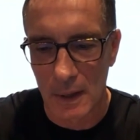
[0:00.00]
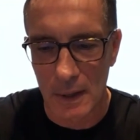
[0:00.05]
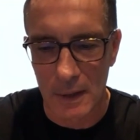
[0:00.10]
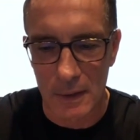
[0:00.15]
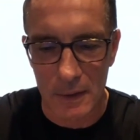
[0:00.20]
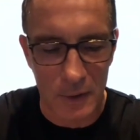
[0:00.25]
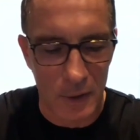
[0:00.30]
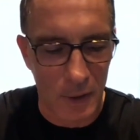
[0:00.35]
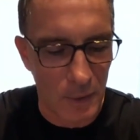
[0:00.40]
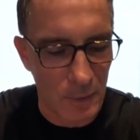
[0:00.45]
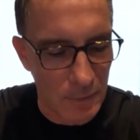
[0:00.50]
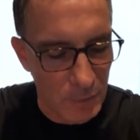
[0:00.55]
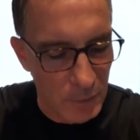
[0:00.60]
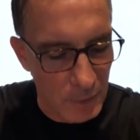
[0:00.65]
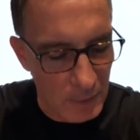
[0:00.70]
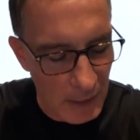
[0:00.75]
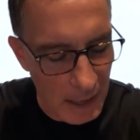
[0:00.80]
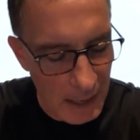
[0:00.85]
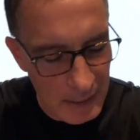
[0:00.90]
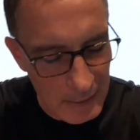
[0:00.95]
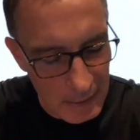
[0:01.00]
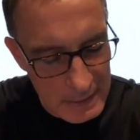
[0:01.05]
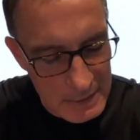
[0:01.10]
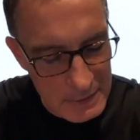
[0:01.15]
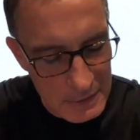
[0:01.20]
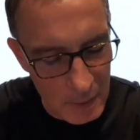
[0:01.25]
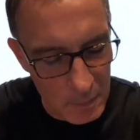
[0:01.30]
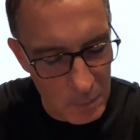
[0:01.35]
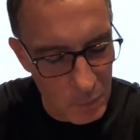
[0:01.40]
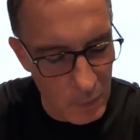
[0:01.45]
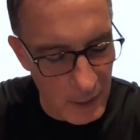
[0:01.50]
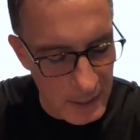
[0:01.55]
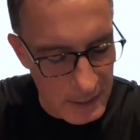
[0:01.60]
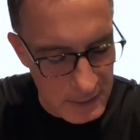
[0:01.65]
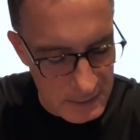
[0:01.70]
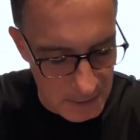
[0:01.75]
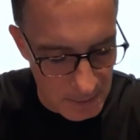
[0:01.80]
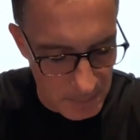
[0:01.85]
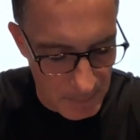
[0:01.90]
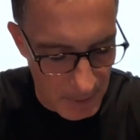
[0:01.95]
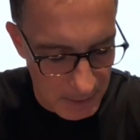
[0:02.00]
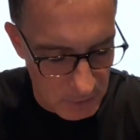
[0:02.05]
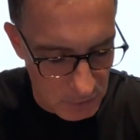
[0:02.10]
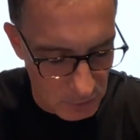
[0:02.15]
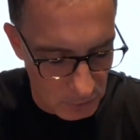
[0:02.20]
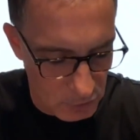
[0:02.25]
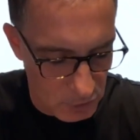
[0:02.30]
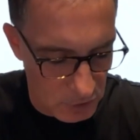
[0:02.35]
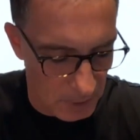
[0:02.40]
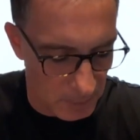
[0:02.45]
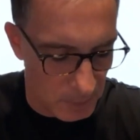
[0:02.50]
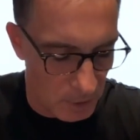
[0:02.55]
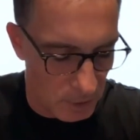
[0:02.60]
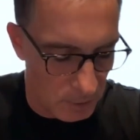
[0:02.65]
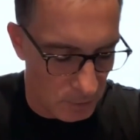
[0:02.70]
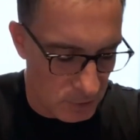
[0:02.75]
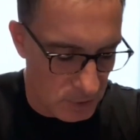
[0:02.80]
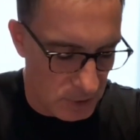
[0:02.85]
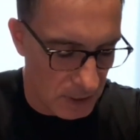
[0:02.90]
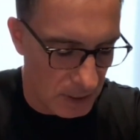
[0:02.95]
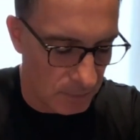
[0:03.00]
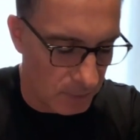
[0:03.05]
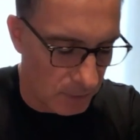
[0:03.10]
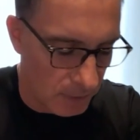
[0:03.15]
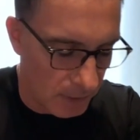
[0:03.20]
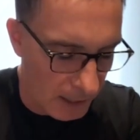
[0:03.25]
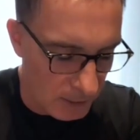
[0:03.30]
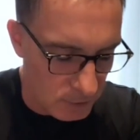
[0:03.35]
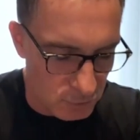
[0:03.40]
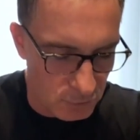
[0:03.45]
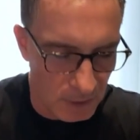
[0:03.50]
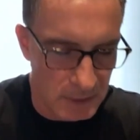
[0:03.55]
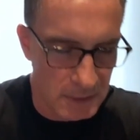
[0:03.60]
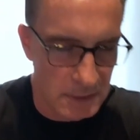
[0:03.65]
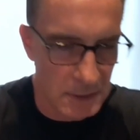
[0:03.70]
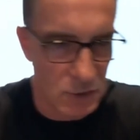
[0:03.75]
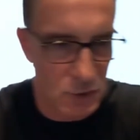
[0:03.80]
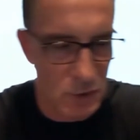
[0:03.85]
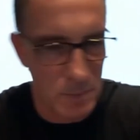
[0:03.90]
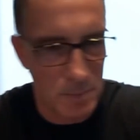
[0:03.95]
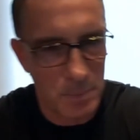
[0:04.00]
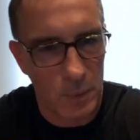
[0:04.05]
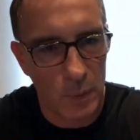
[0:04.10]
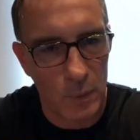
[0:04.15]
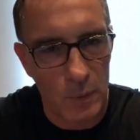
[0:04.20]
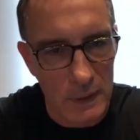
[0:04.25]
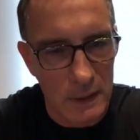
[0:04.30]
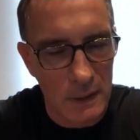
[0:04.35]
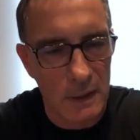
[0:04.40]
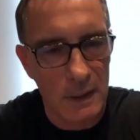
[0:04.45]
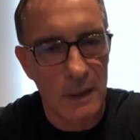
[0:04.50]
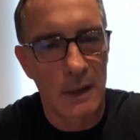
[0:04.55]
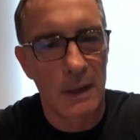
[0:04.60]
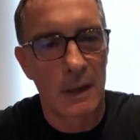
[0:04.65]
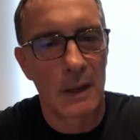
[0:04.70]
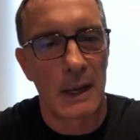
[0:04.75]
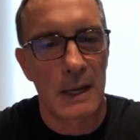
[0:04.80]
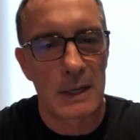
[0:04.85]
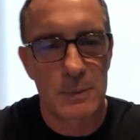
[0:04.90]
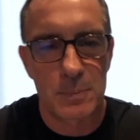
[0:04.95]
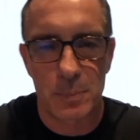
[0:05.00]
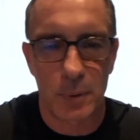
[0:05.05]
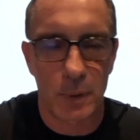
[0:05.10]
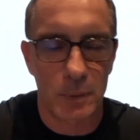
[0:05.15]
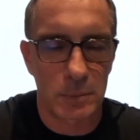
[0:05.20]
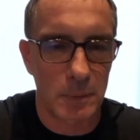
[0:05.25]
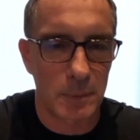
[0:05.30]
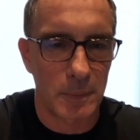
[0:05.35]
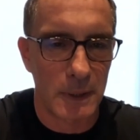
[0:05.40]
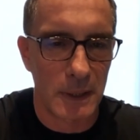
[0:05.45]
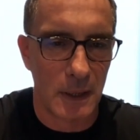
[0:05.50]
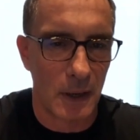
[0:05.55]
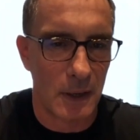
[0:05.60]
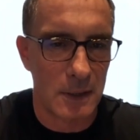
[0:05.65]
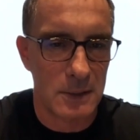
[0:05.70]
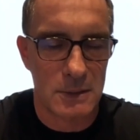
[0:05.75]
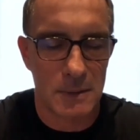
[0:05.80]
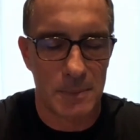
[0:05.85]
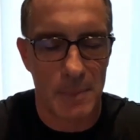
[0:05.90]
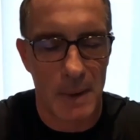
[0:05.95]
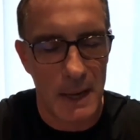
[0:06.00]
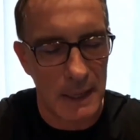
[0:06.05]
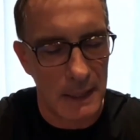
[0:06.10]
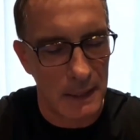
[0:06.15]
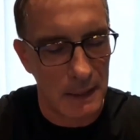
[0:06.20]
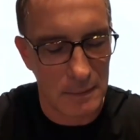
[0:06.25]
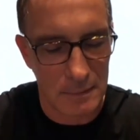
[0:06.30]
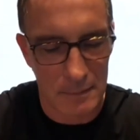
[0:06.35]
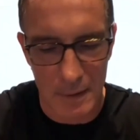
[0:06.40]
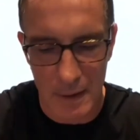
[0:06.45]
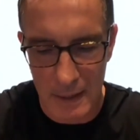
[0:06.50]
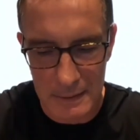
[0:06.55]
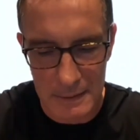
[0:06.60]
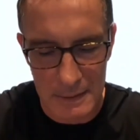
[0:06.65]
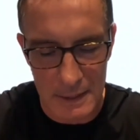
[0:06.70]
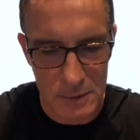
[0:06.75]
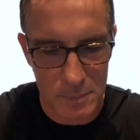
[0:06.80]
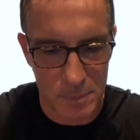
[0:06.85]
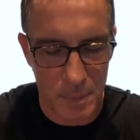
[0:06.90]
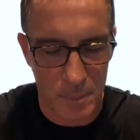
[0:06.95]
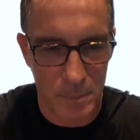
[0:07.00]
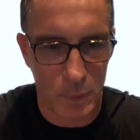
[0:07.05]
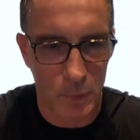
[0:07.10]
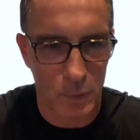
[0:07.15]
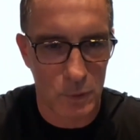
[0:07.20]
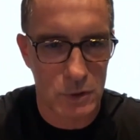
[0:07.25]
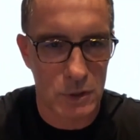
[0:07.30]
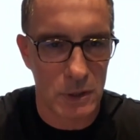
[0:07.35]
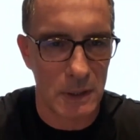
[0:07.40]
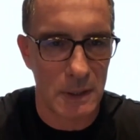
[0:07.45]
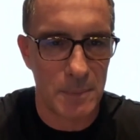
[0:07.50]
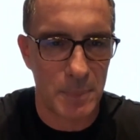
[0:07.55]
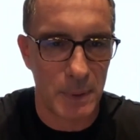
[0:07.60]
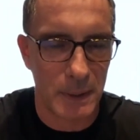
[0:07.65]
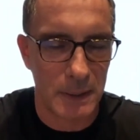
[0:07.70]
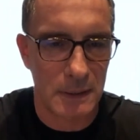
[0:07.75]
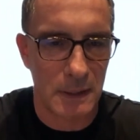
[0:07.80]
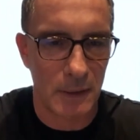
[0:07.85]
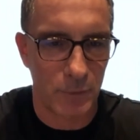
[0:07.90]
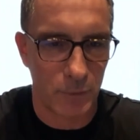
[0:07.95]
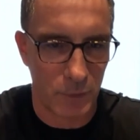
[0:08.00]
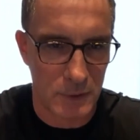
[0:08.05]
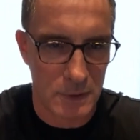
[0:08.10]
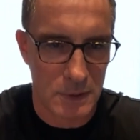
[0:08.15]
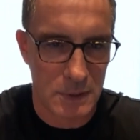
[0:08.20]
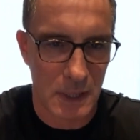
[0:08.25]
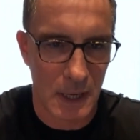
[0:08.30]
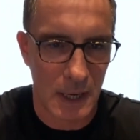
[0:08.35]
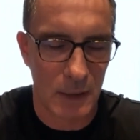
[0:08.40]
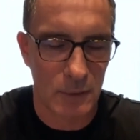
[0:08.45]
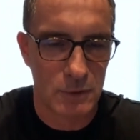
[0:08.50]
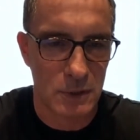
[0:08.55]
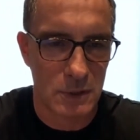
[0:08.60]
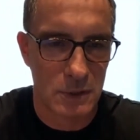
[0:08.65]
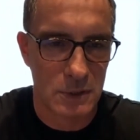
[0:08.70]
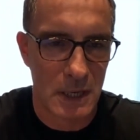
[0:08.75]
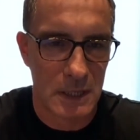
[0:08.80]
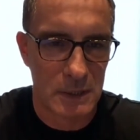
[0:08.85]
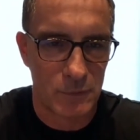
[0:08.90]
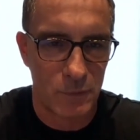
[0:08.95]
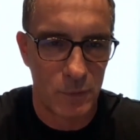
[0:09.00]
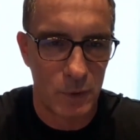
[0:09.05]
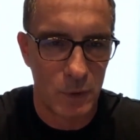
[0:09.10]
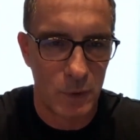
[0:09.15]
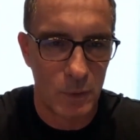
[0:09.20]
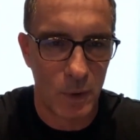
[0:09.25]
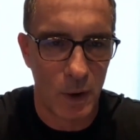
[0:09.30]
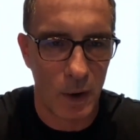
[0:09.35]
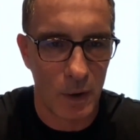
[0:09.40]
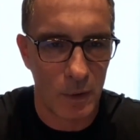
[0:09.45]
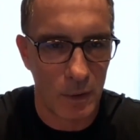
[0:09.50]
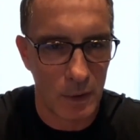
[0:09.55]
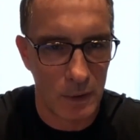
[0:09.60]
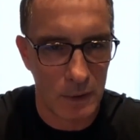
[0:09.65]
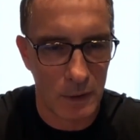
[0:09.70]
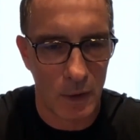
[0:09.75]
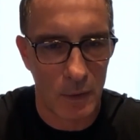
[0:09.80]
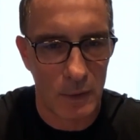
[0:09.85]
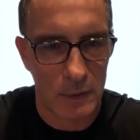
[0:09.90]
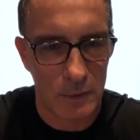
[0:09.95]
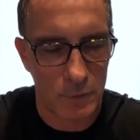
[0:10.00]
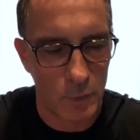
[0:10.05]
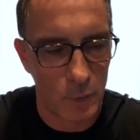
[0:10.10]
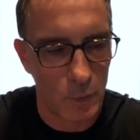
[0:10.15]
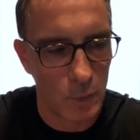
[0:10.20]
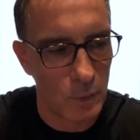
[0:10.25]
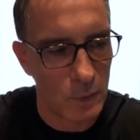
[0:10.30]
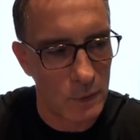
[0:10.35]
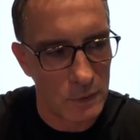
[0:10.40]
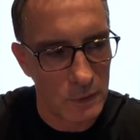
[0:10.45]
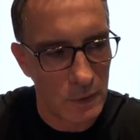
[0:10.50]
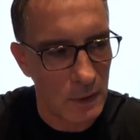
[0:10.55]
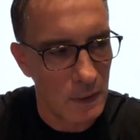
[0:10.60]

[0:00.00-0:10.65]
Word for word: You know, if you, that in some ways, the mentorship that you receive at that transition point is probably going to make a disproportionately big difference to how successful you are going forward.